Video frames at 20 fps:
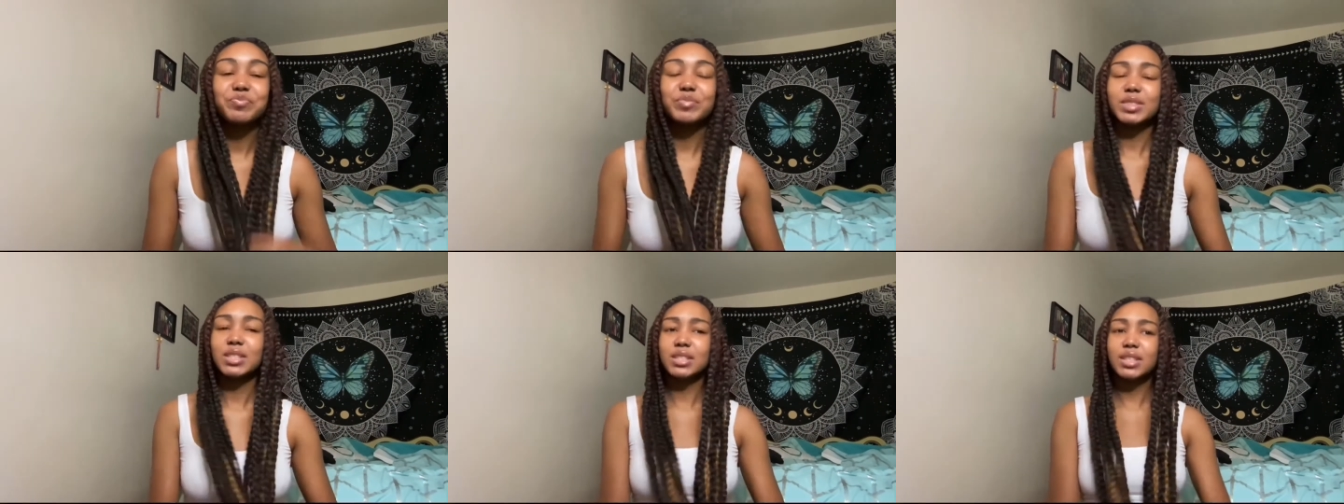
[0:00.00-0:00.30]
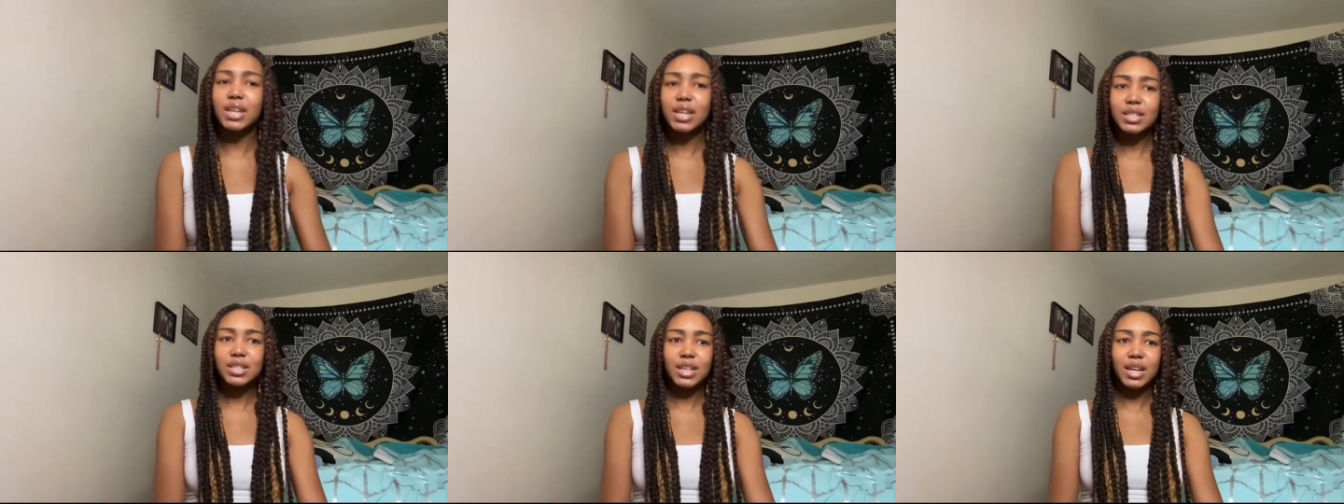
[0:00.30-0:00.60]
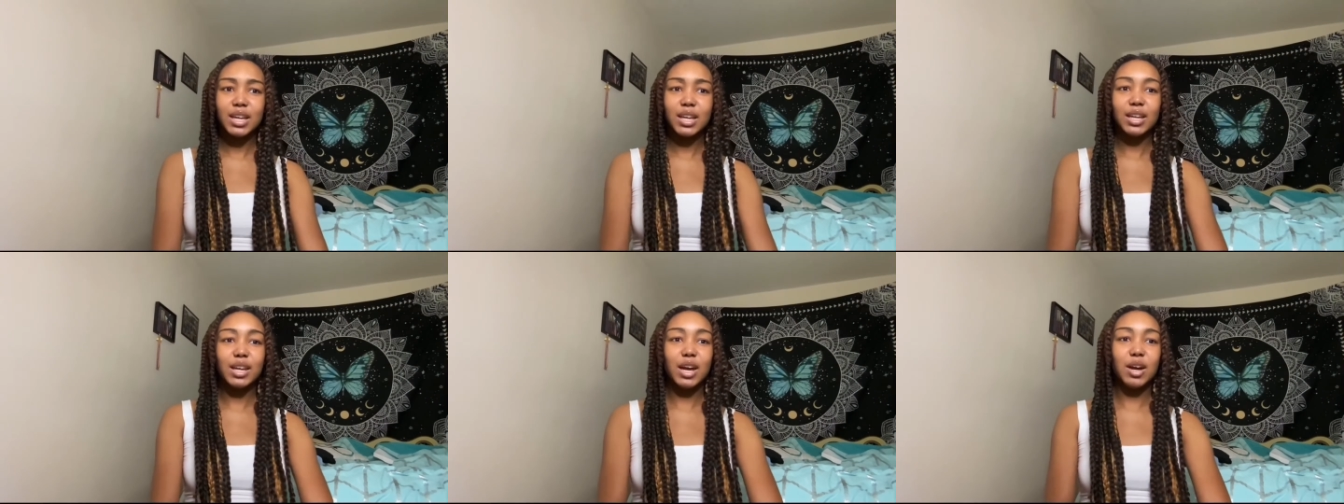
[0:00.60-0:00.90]
Next
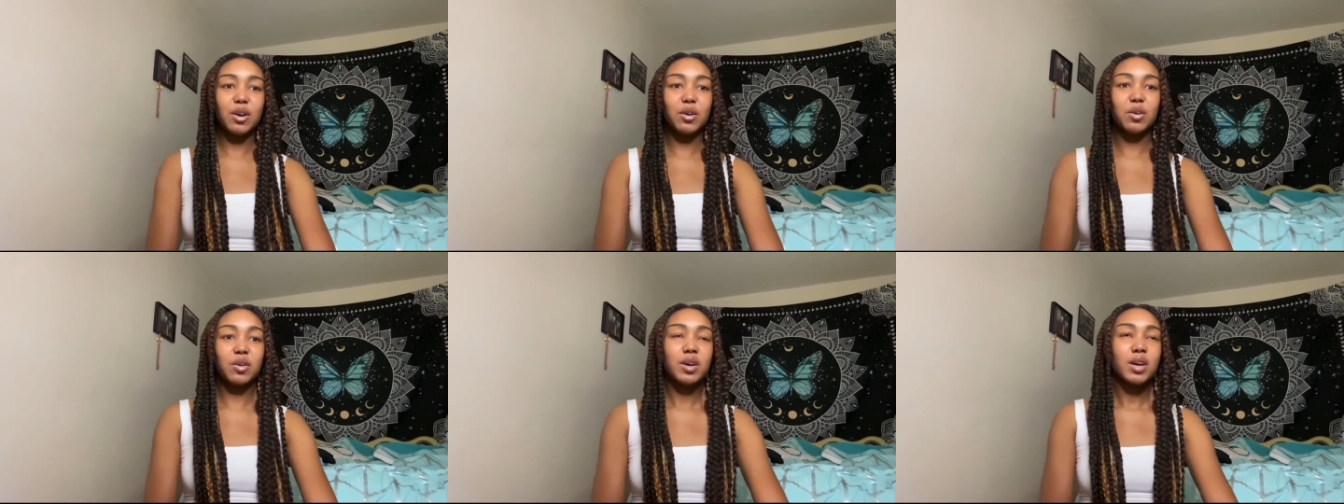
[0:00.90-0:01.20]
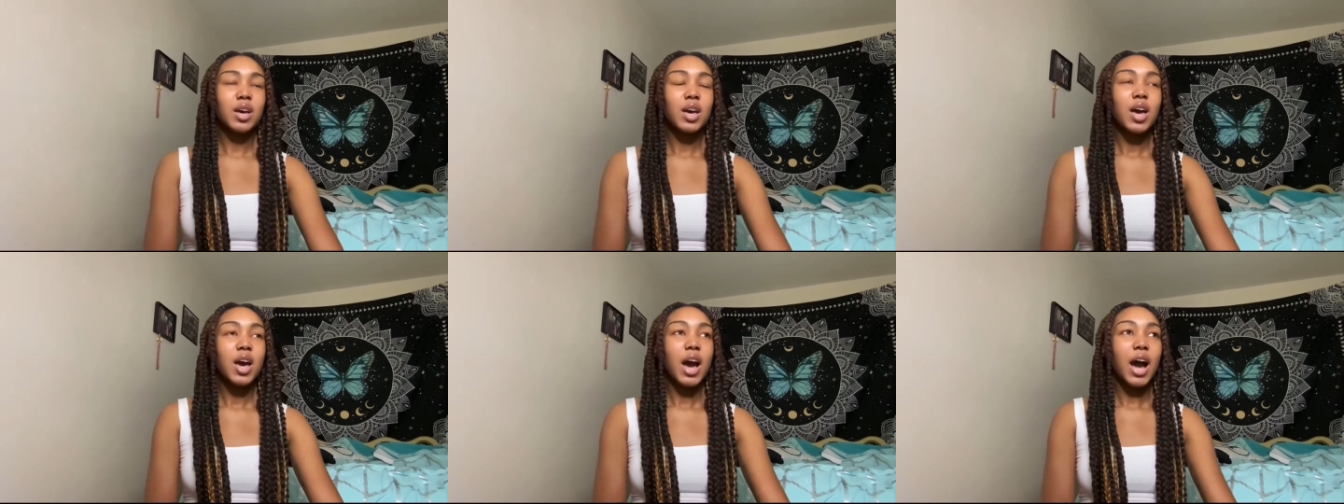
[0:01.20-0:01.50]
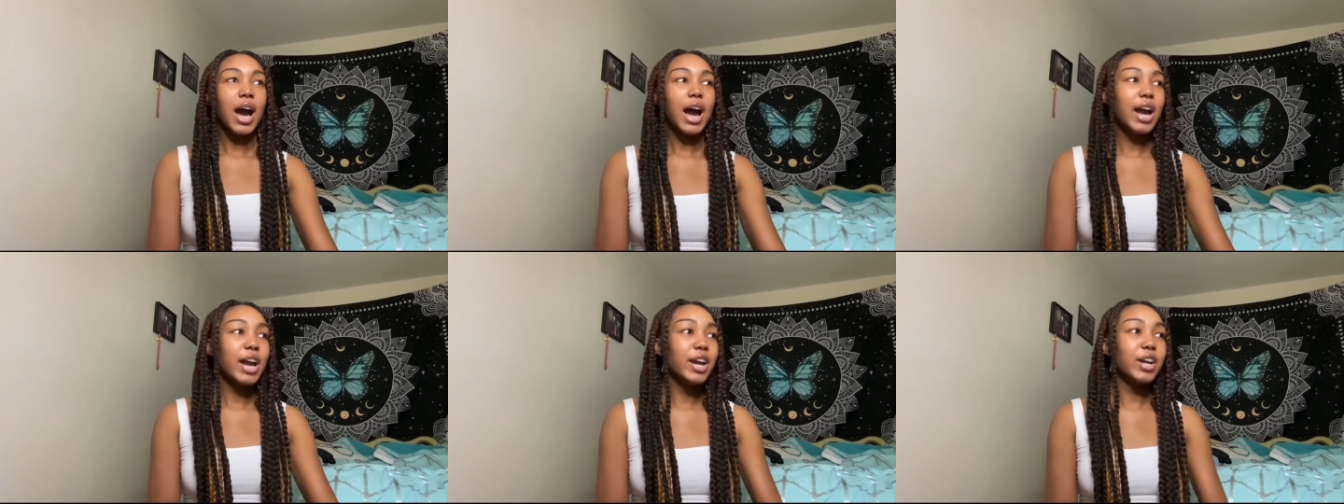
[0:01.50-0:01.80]
thing you know,
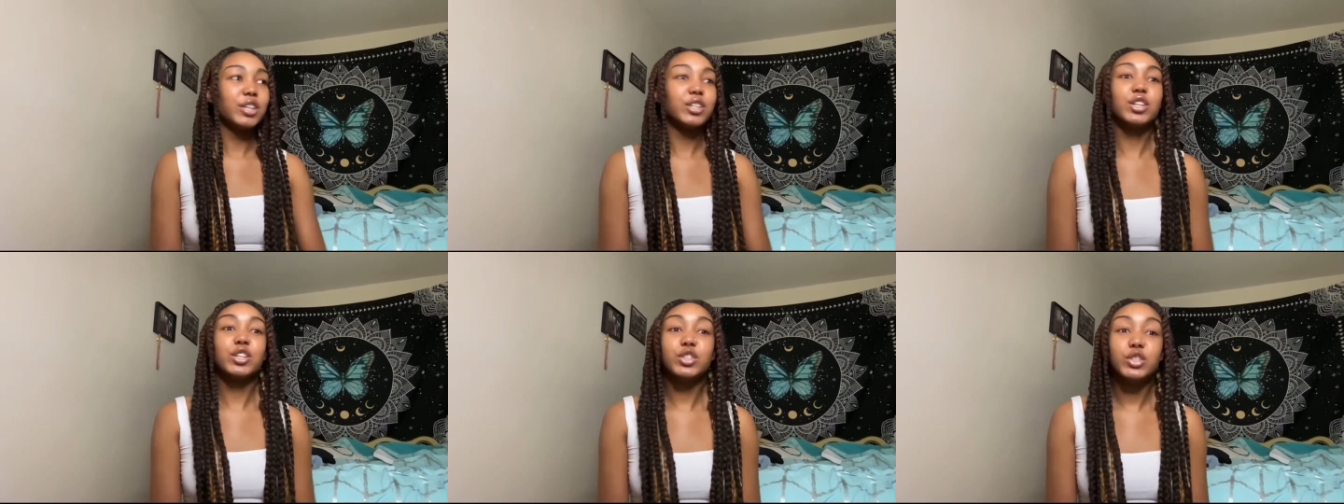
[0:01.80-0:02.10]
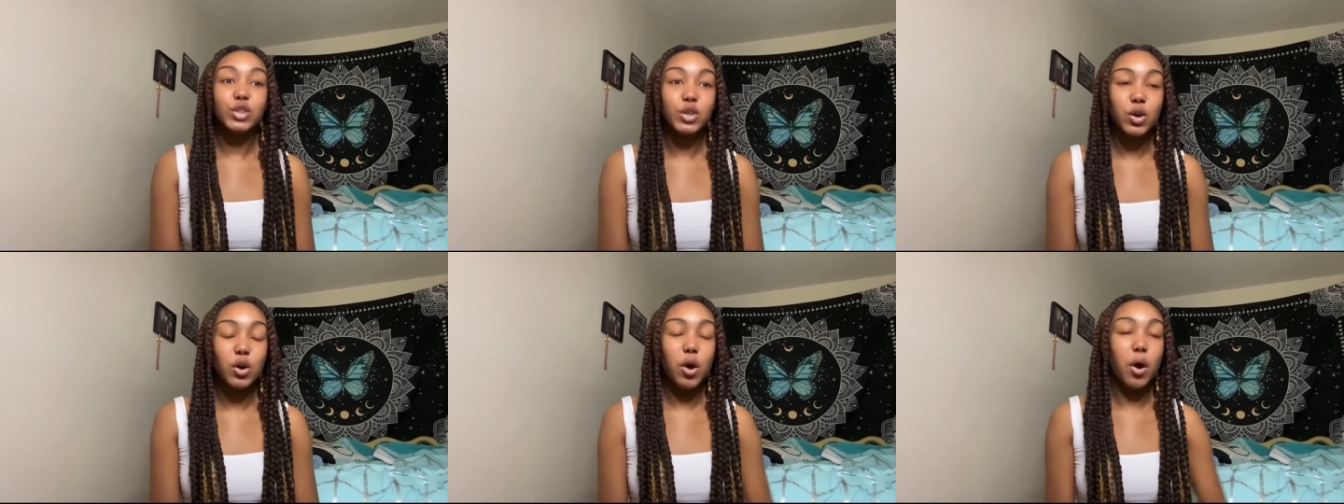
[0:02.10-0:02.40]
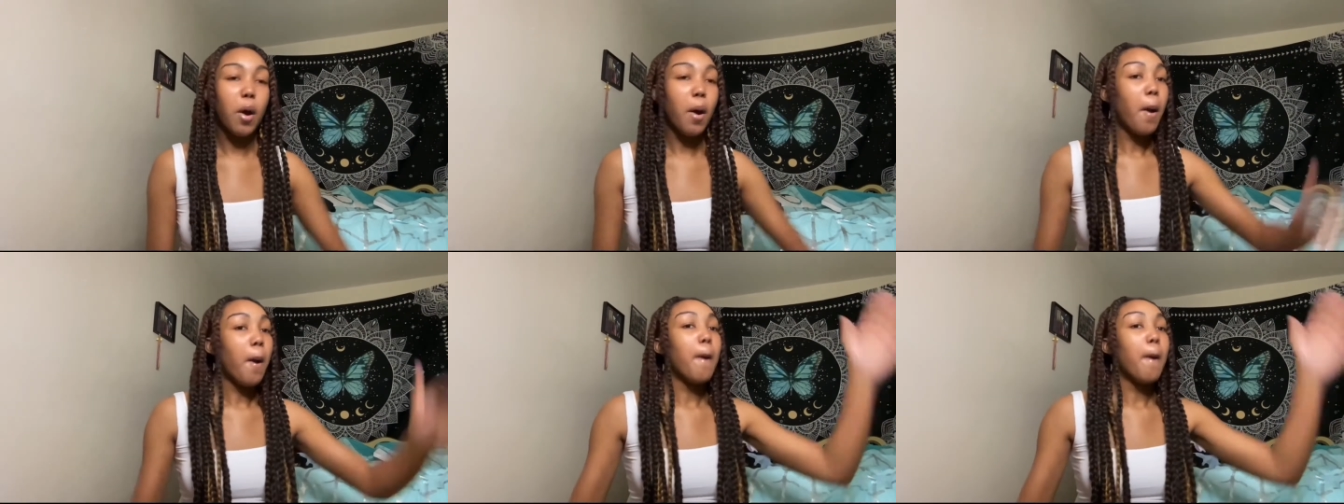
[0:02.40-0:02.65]
I hear the door,